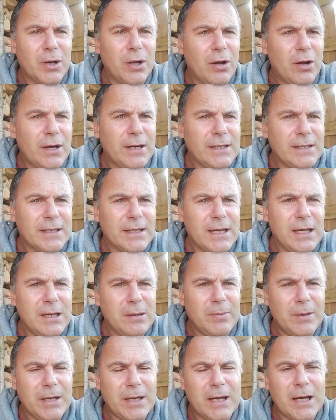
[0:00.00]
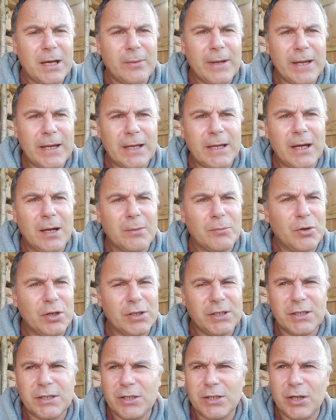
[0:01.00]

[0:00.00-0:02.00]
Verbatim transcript: keep it going I'm going to do